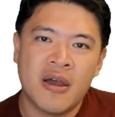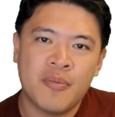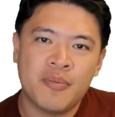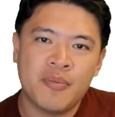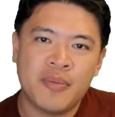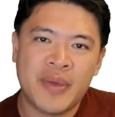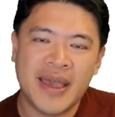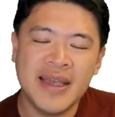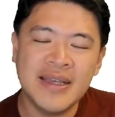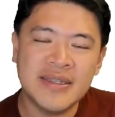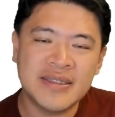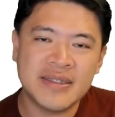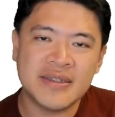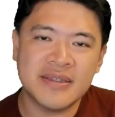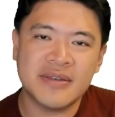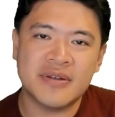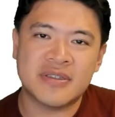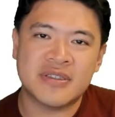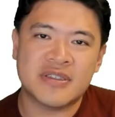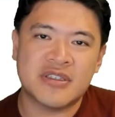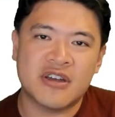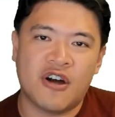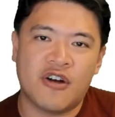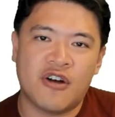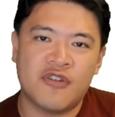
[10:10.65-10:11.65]
pacing
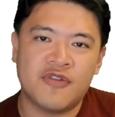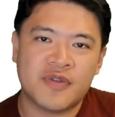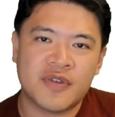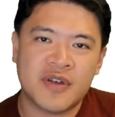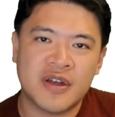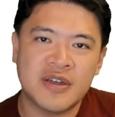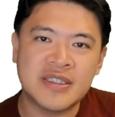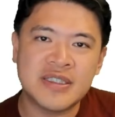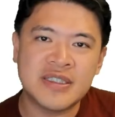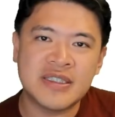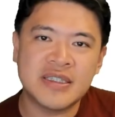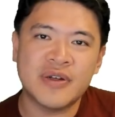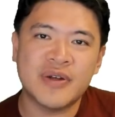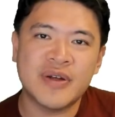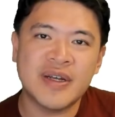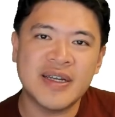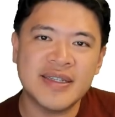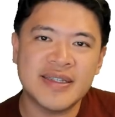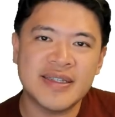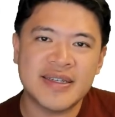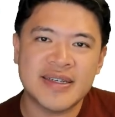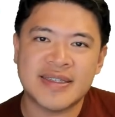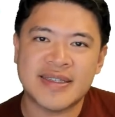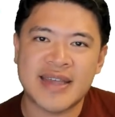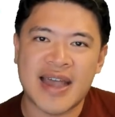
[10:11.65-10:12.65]
yourself, considering
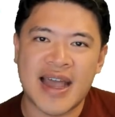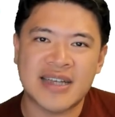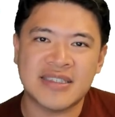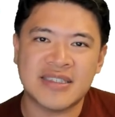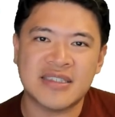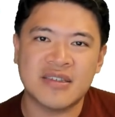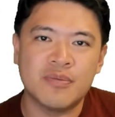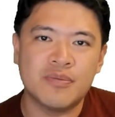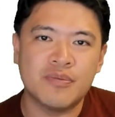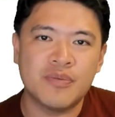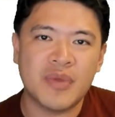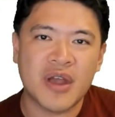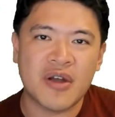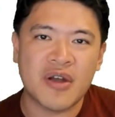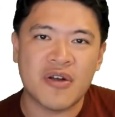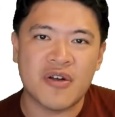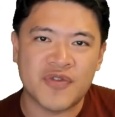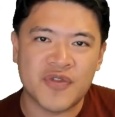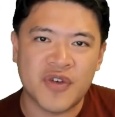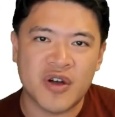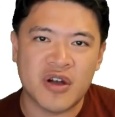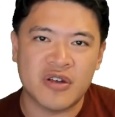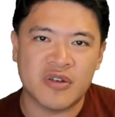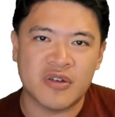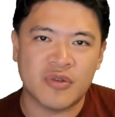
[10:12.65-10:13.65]
this as a
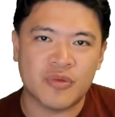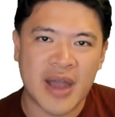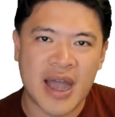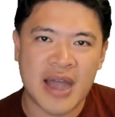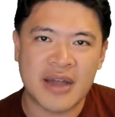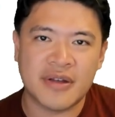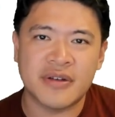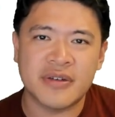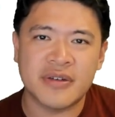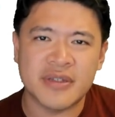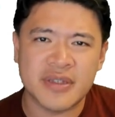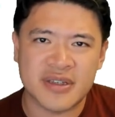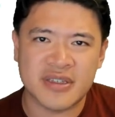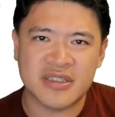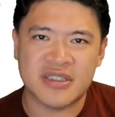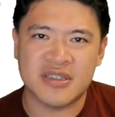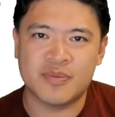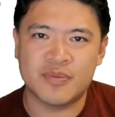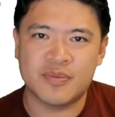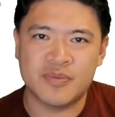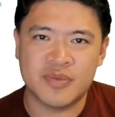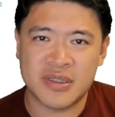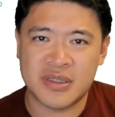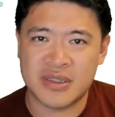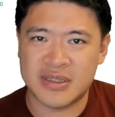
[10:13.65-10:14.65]
marathon rather than
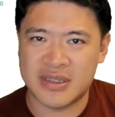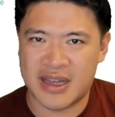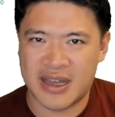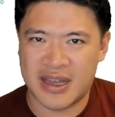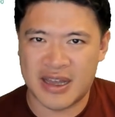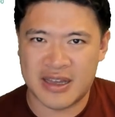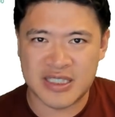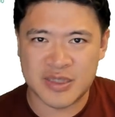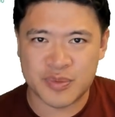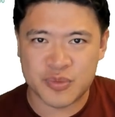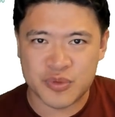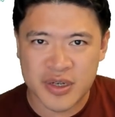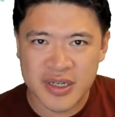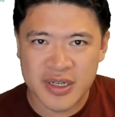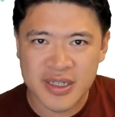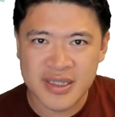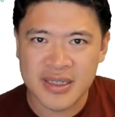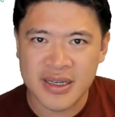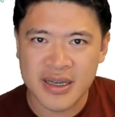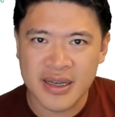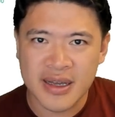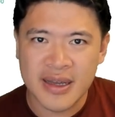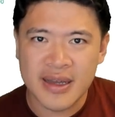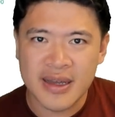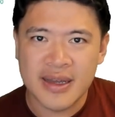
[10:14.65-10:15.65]
a sprint,
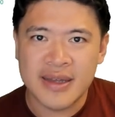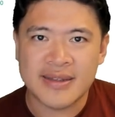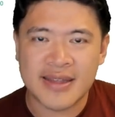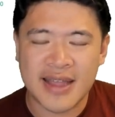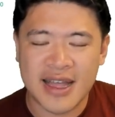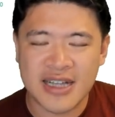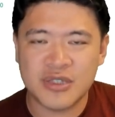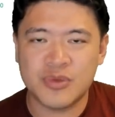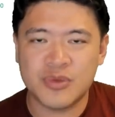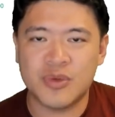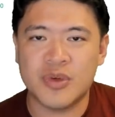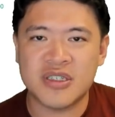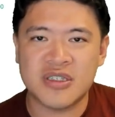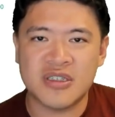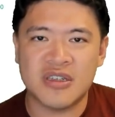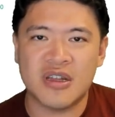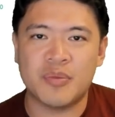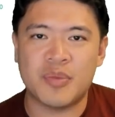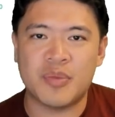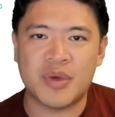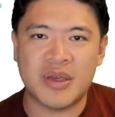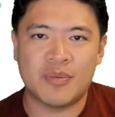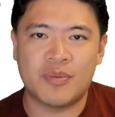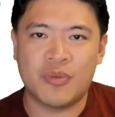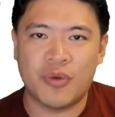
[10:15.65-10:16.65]
that's what's going to
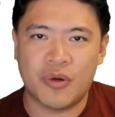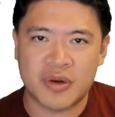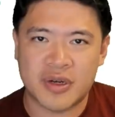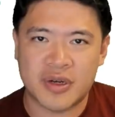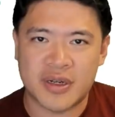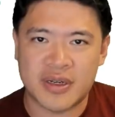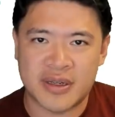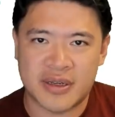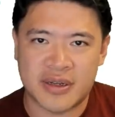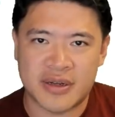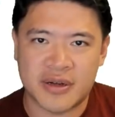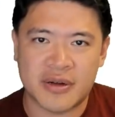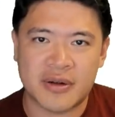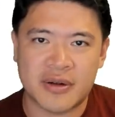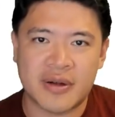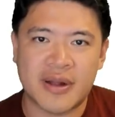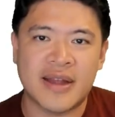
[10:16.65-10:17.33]
be important here.